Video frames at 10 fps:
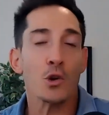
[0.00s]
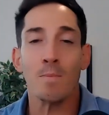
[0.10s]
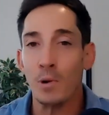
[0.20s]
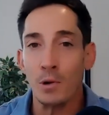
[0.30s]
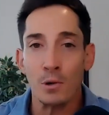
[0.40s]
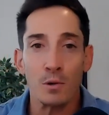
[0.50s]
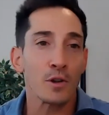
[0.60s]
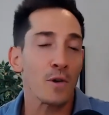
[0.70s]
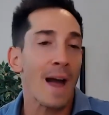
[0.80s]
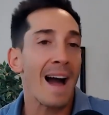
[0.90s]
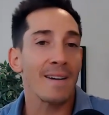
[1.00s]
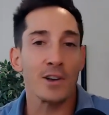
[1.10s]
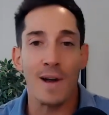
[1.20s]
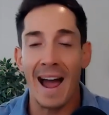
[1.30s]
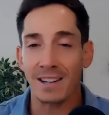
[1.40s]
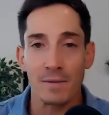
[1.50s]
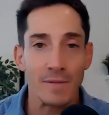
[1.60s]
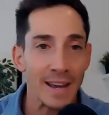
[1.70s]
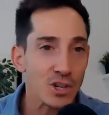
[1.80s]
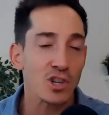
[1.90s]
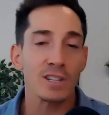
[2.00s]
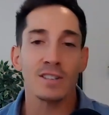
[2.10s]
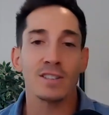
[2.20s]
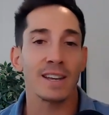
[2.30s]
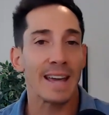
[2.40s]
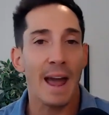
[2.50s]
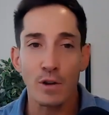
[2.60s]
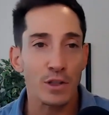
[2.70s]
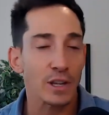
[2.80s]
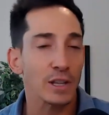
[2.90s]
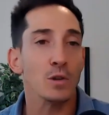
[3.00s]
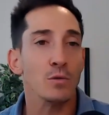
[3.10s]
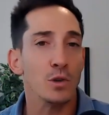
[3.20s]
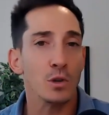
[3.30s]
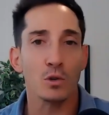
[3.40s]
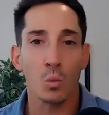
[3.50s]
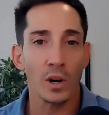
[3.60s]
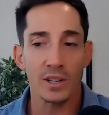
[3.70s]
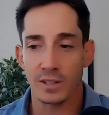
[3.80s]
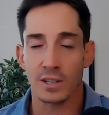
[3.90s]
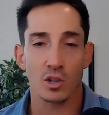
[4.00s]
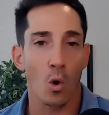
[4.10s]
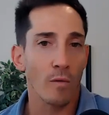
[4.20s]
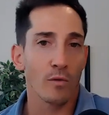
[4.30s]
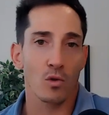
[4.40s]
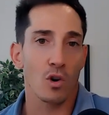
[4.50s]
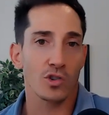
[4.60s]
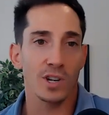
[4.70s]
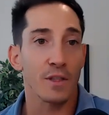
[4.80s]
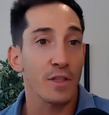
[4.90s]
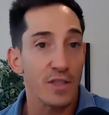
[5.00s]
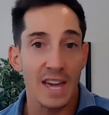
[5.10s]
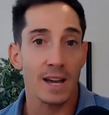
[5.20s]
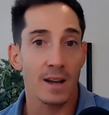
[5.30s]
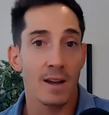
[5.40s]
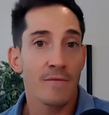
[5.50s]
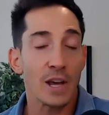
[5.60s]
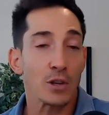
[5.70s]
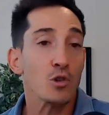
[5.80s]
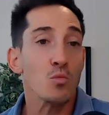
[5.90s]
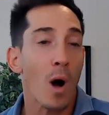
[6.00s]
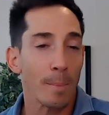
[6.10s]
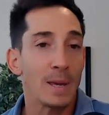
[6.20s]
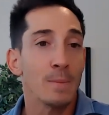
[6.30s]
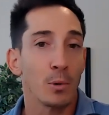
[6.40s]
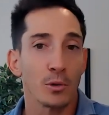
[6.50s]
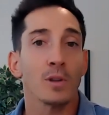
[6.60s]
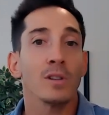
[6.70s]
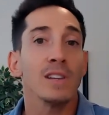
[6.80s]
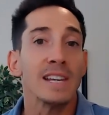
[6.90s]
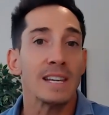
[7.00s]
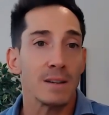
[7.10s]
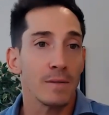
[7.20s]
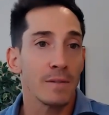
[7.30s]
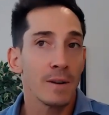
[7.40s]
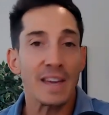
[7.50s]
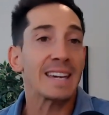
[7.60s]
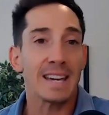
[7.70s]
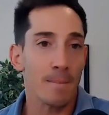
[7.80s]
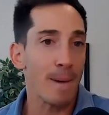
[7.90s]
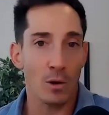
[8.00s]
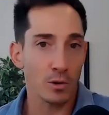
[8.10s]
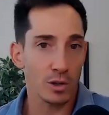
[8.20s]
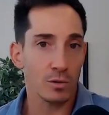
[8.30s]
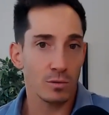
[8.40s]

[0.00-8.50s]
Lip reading: your booth, your activations, like everything that you do. What is this overarching thing that you want people to leave thinking about you?